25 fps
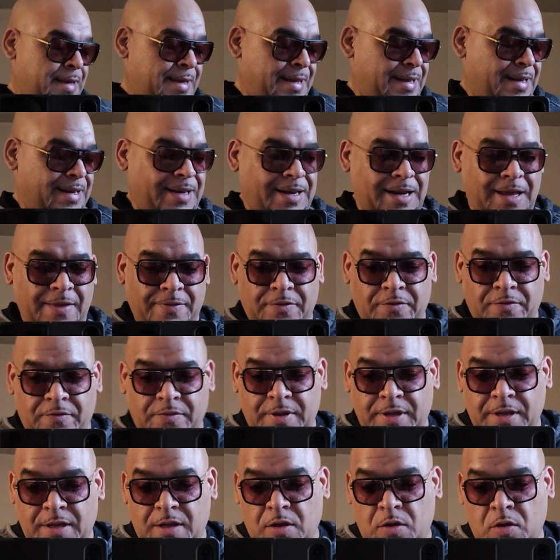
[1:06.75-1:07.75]

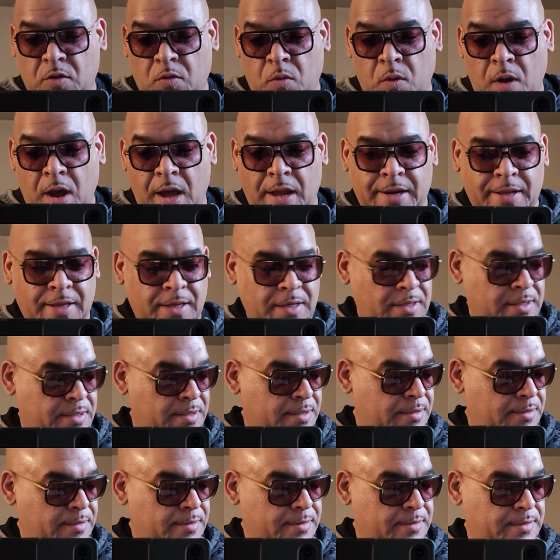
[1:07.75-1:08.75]
Leathery, aquatic,
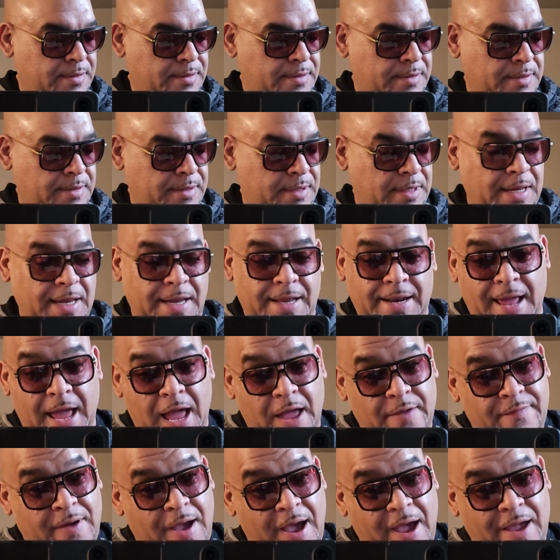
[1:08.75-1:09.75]
and I
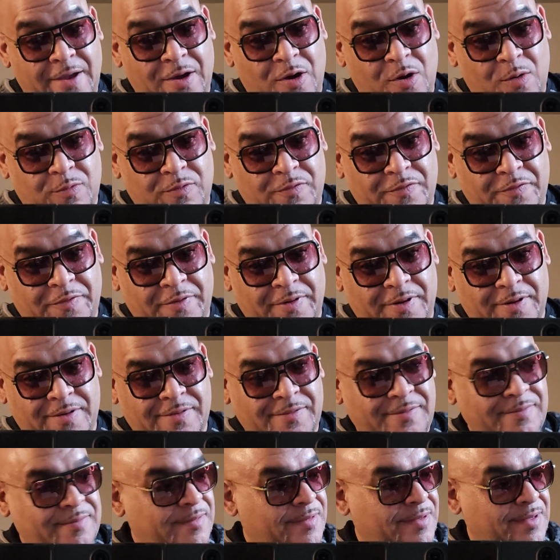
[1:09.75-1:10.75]
have high hopes for it.
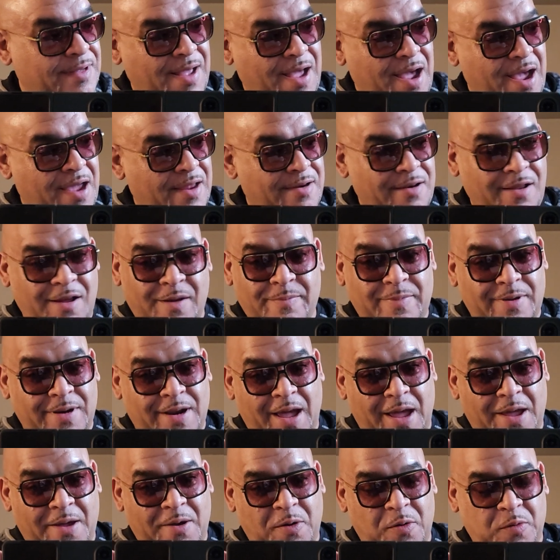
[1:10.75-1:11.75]
Nothing but
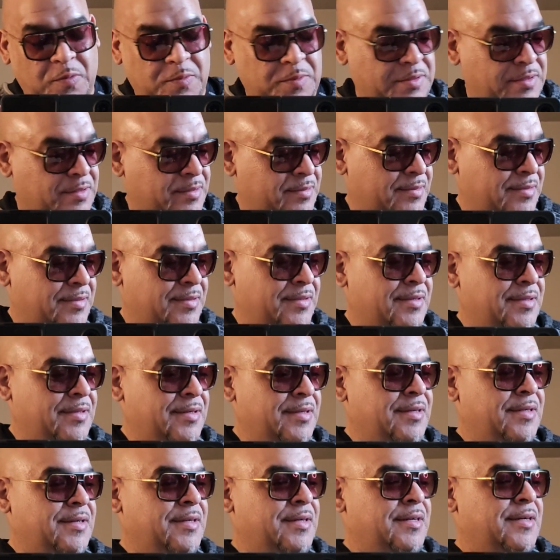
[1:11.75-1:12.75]
high hopes.
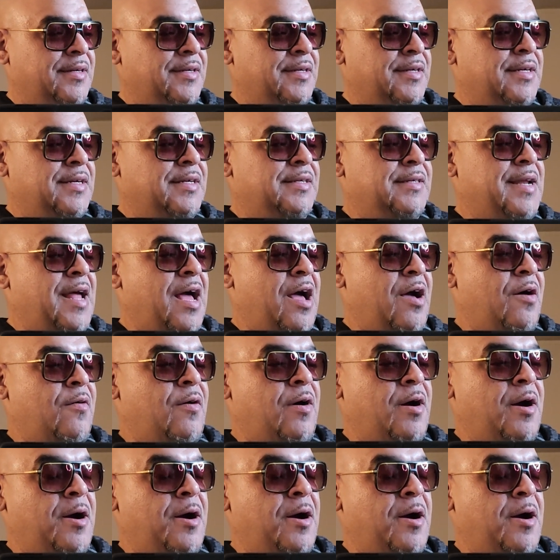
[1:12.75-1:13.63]
Now,